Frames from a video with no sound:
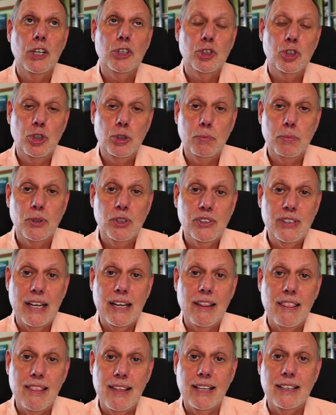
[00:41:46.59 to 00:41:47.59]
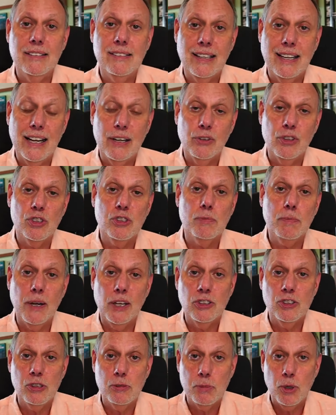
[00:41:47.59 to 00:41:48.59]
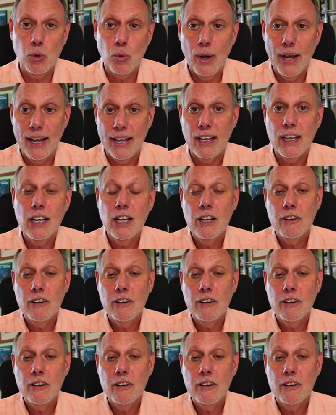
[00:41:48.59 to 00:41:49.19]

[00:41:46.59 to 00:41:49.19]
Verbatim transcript: to present things in a responsible way.